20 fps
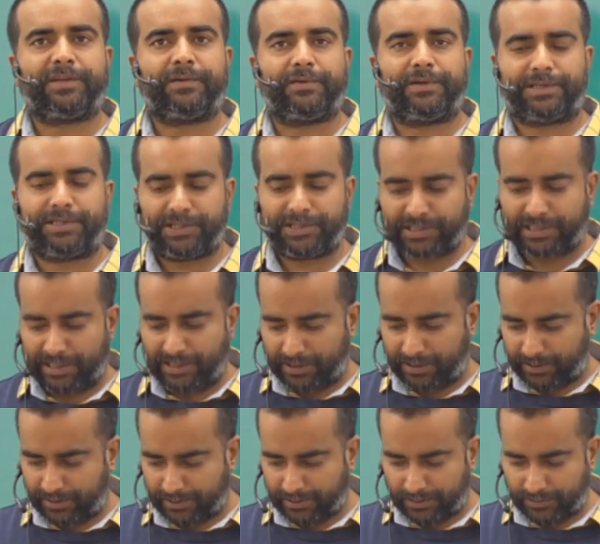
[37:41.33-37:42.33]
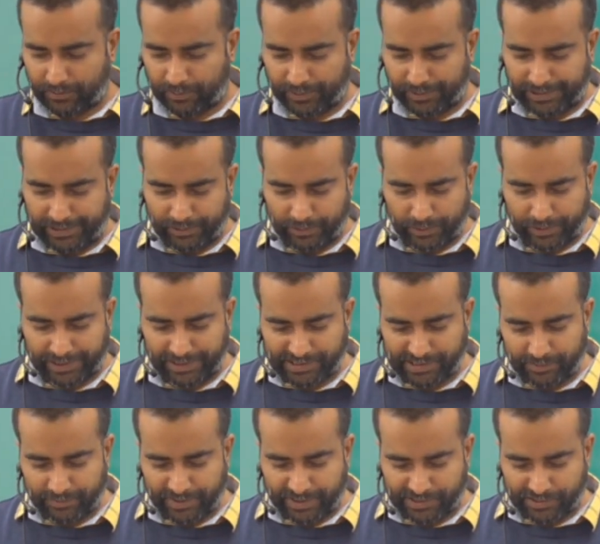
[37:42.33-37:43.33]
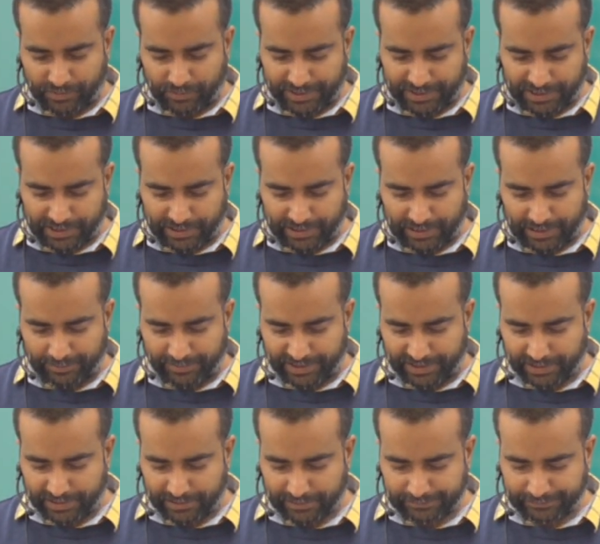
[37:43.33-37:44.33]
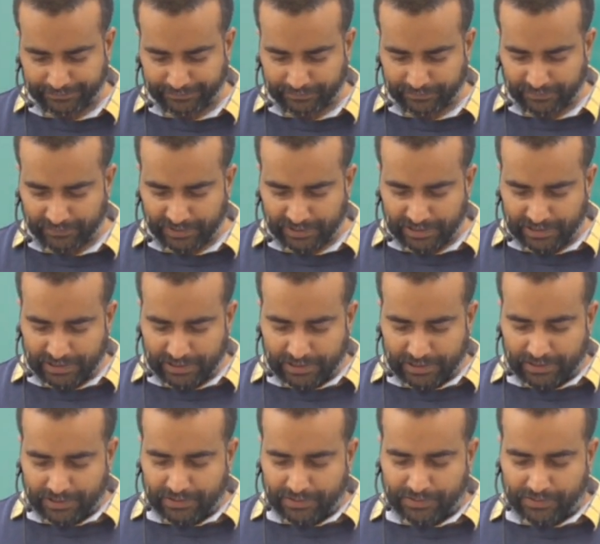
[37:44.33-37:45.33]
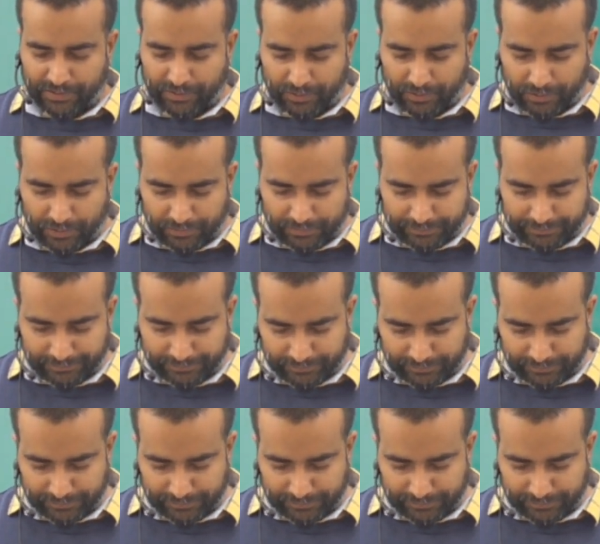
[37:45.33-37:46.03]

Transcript: which is like only location based question can be there. So